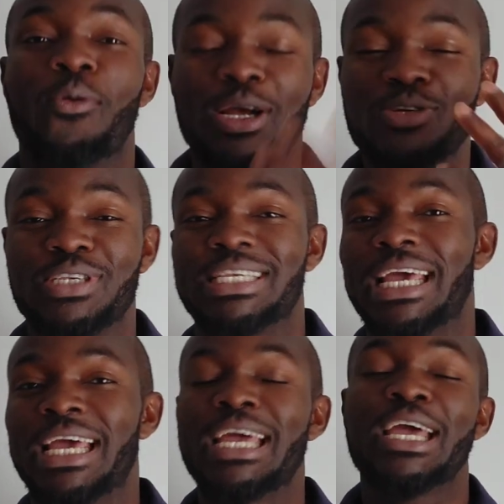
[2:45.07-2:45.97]
what you
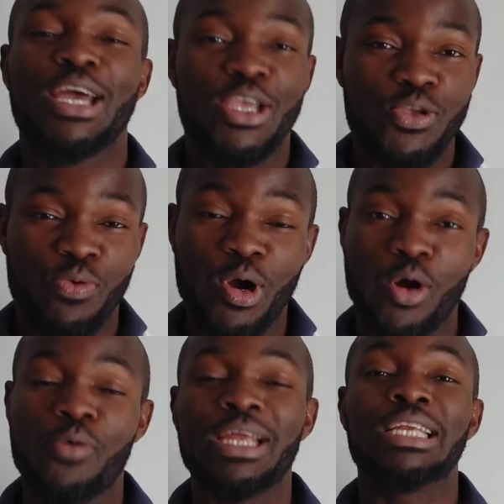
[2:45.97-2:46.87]
said you were
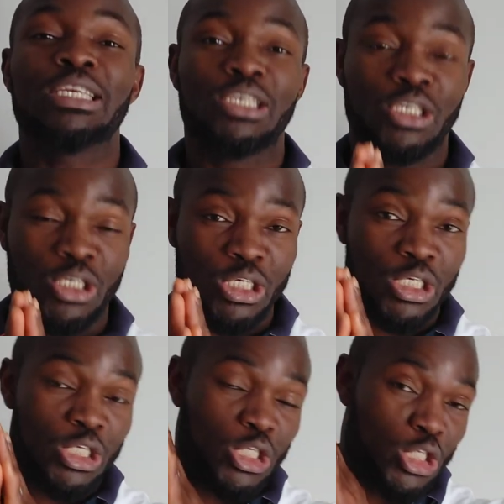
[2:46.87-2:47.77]
going
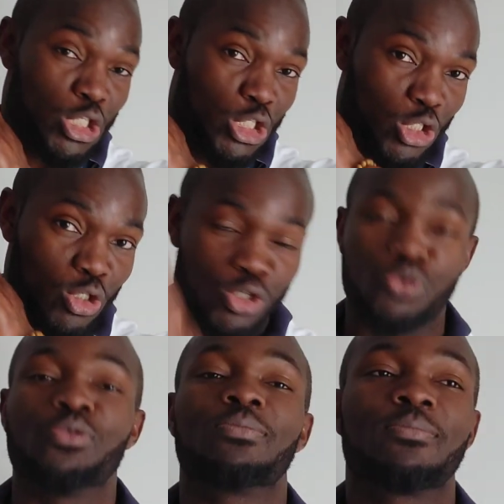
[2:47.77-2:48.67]
to
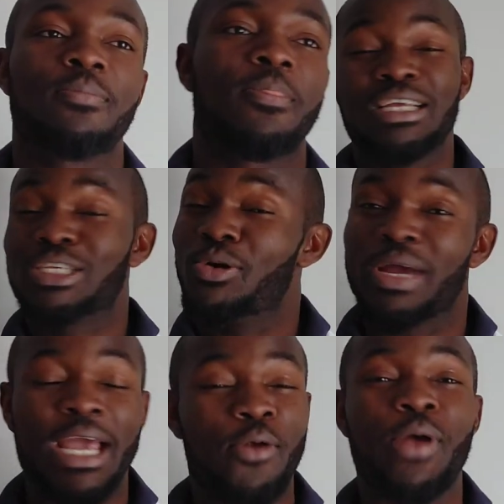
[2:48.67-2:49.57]
do. So
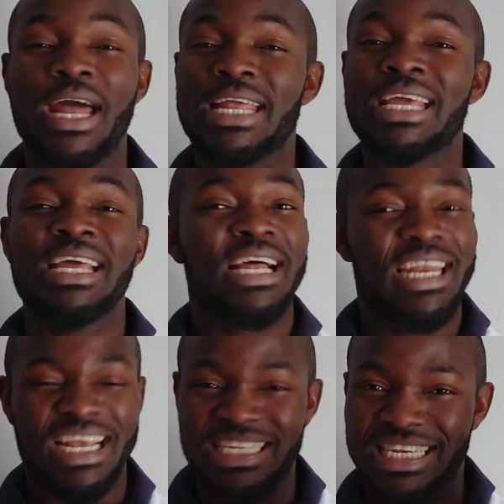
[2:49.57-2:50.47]
get ready.
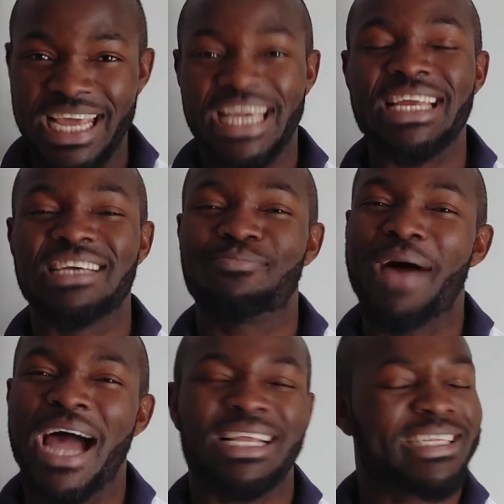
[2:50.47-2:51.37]
Let's dig in this
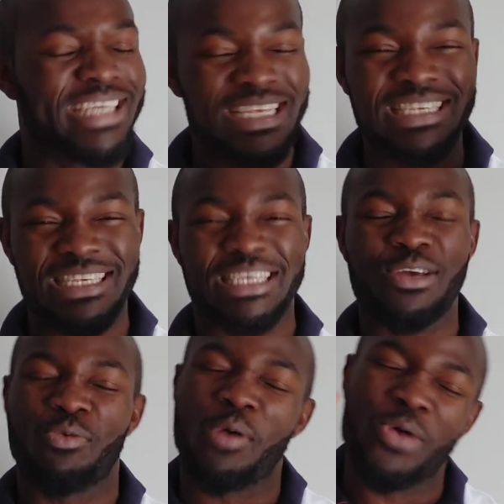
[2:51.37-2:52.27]
box and see
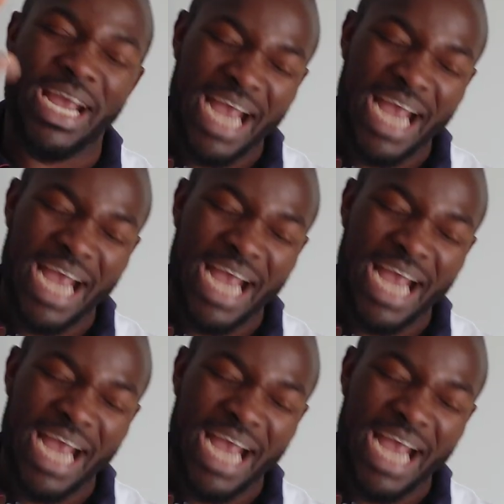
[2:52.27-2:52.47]
what we